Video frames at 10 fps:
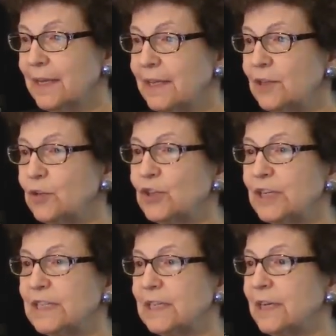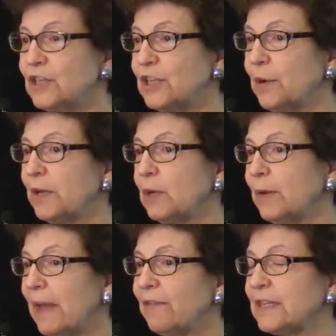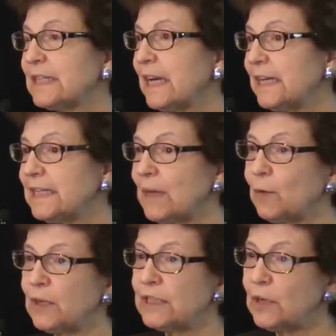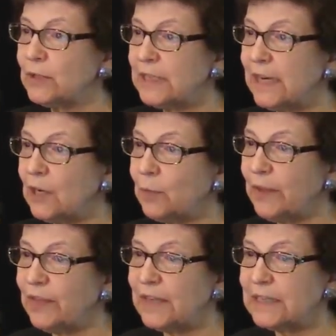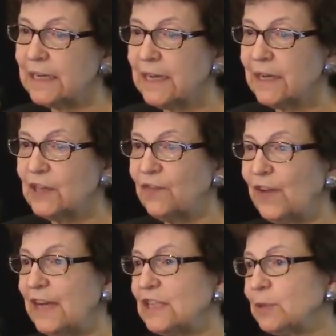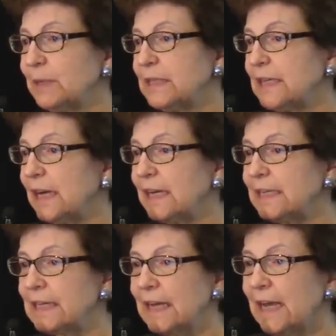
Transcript: These are just showing you again the studies that were associated with this, the phase 3 studies.